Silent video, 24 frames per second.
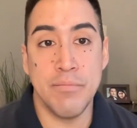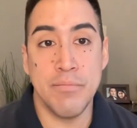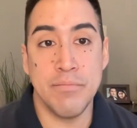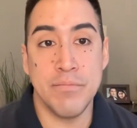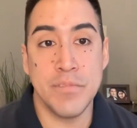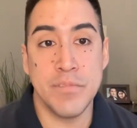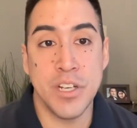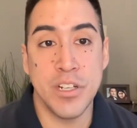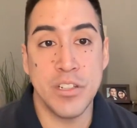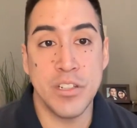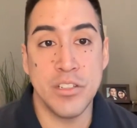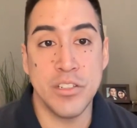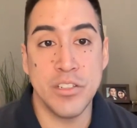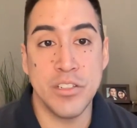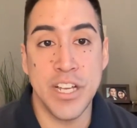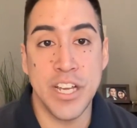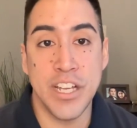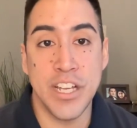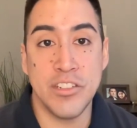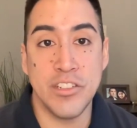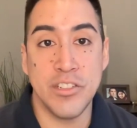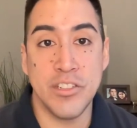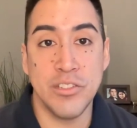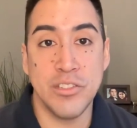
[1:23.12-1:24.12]
Dr.
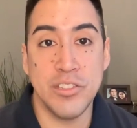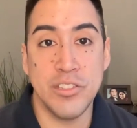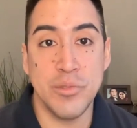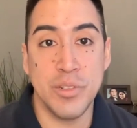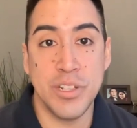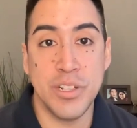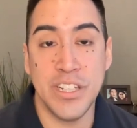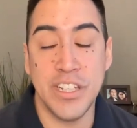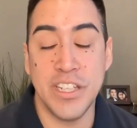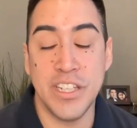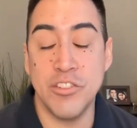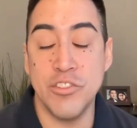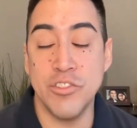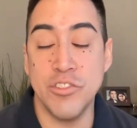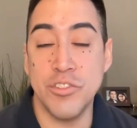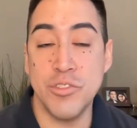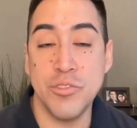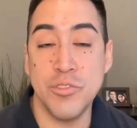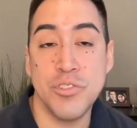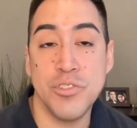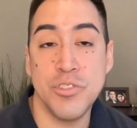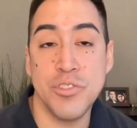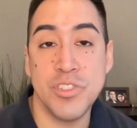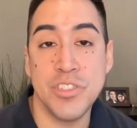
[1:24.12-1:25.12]
Daniel, do you want to
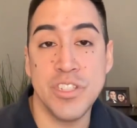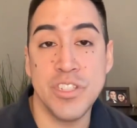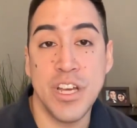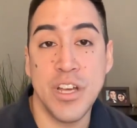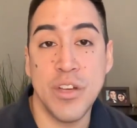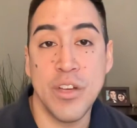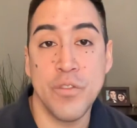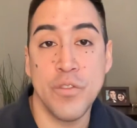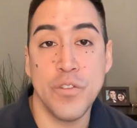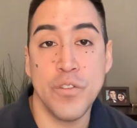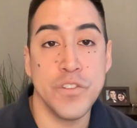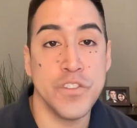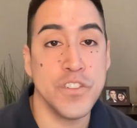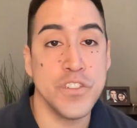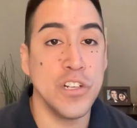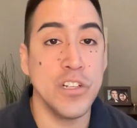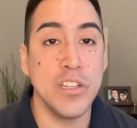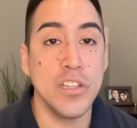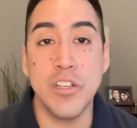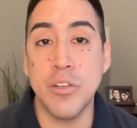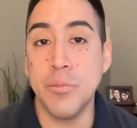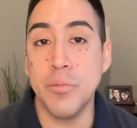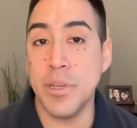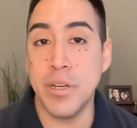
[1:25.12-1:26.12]
introduce yourself, share a
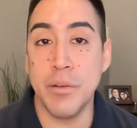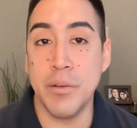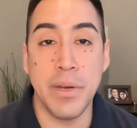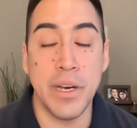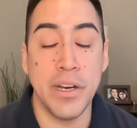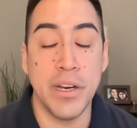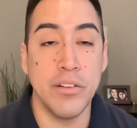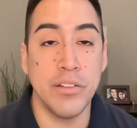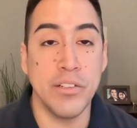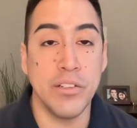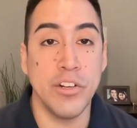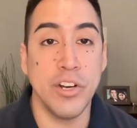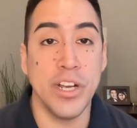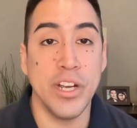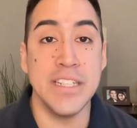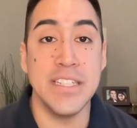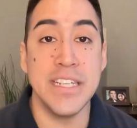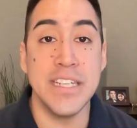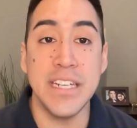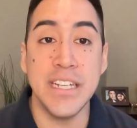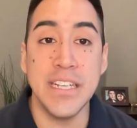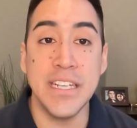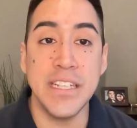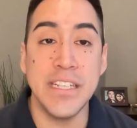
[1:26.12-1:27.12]
little bit about your
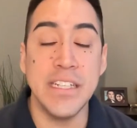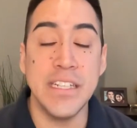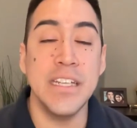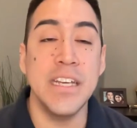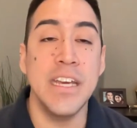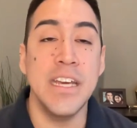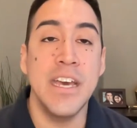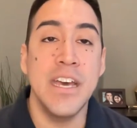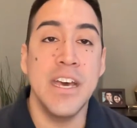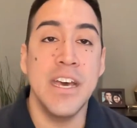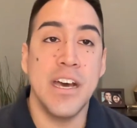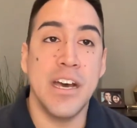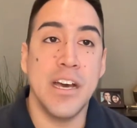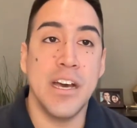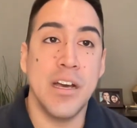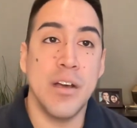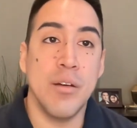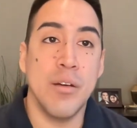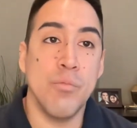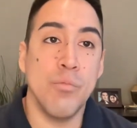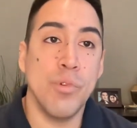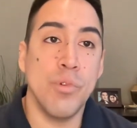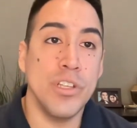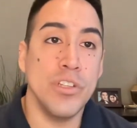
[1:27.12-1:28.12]
identity,
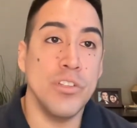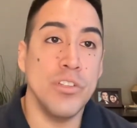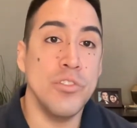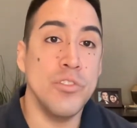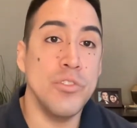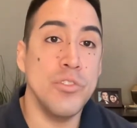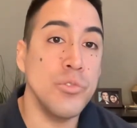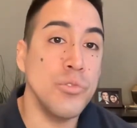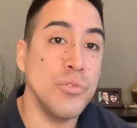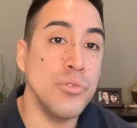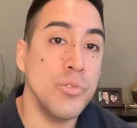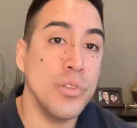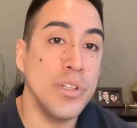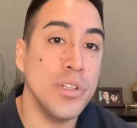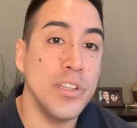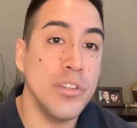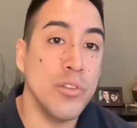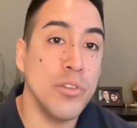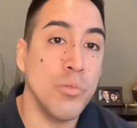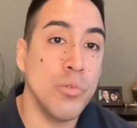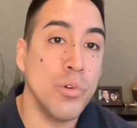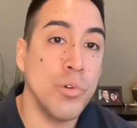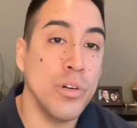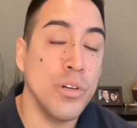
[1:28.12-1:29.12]
what you do in
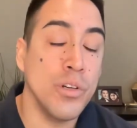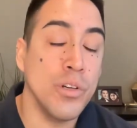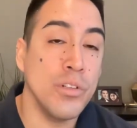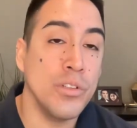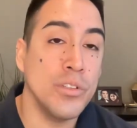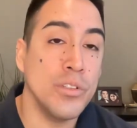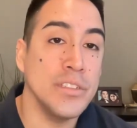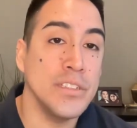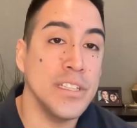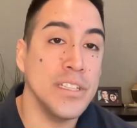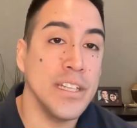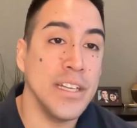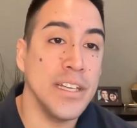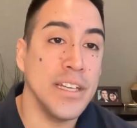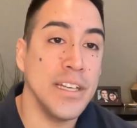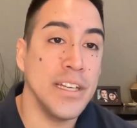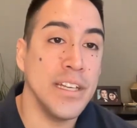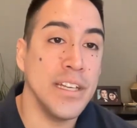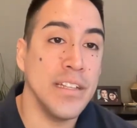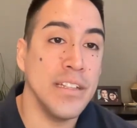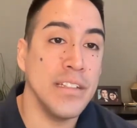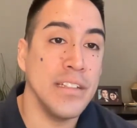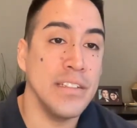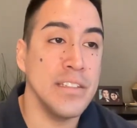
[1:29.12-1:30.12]
the world,
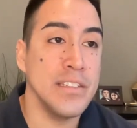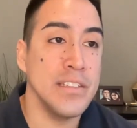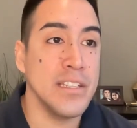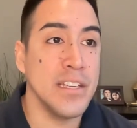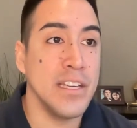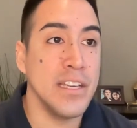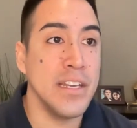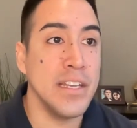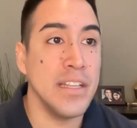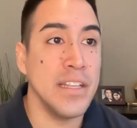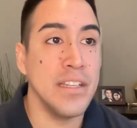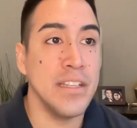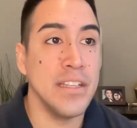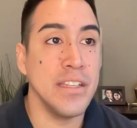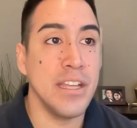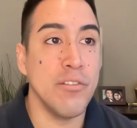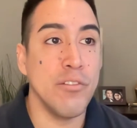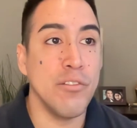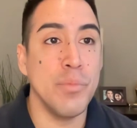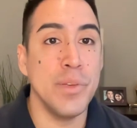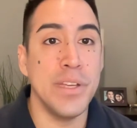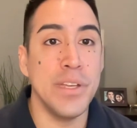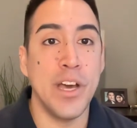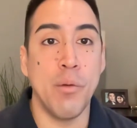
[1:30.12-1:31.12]
and anything that
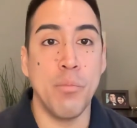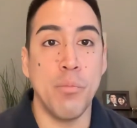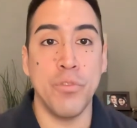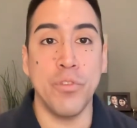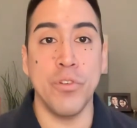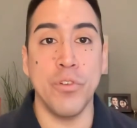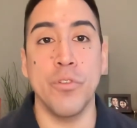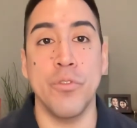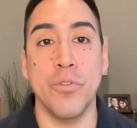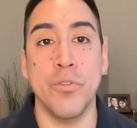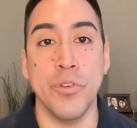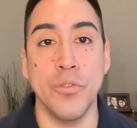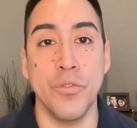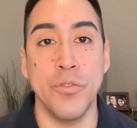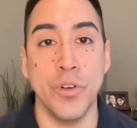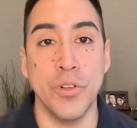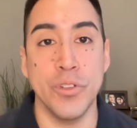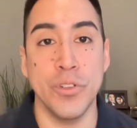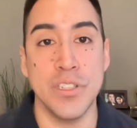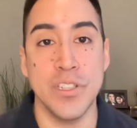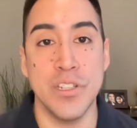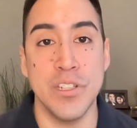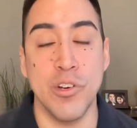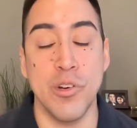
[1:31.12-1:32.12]
would be helpful for
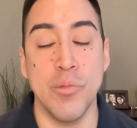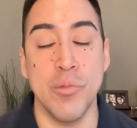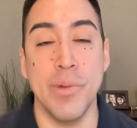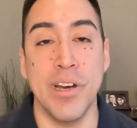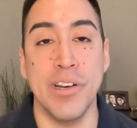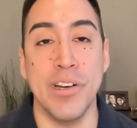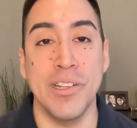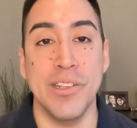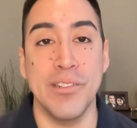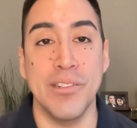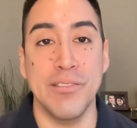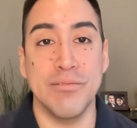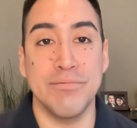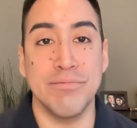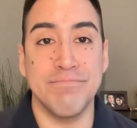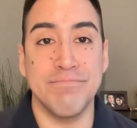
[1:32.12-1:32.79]
folks to know about you?